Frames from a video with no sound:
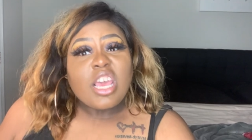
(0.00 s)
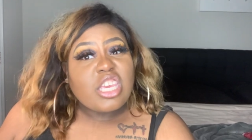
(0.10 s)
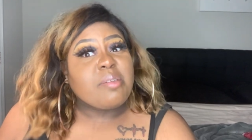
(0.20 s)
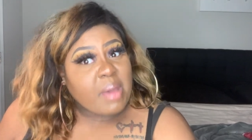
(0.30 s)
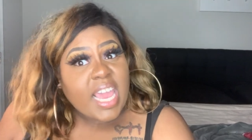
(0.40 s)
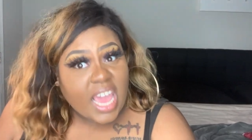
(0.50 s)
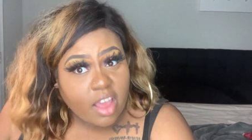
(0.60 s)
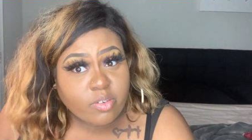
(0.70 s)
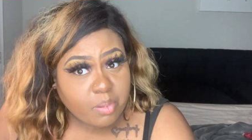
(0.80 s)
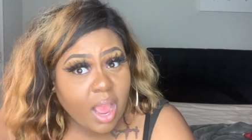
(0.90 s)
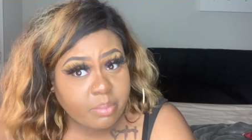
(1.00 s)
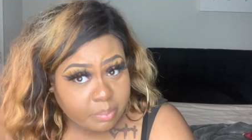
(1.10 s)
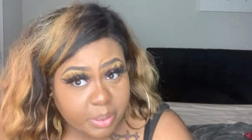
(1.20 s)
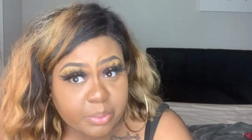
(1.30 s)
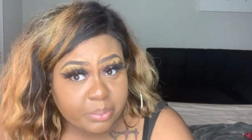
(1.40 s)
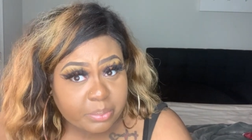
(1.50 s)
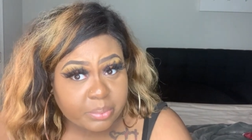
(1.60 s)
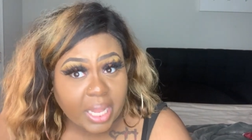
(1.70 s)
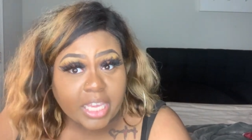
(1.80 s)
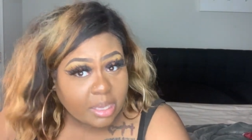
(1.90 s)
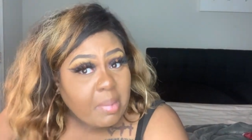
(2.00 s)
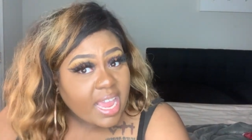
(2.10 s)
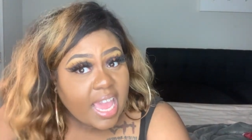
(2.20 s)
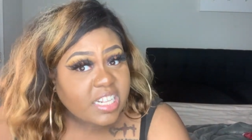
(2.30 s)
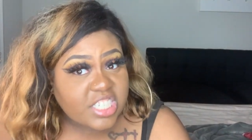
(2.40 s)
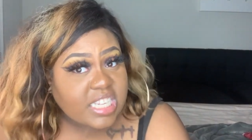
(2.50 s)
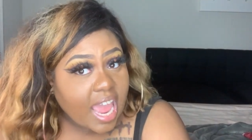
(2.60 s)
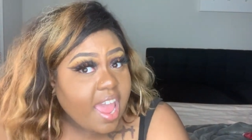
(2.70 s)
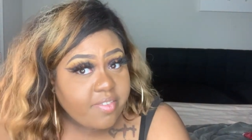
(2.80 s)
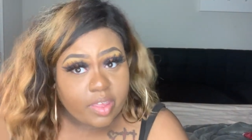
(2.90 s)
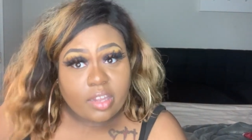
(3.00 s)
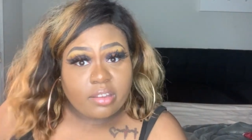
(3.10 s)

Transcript: You might have a problem, boo. Like you might just have it.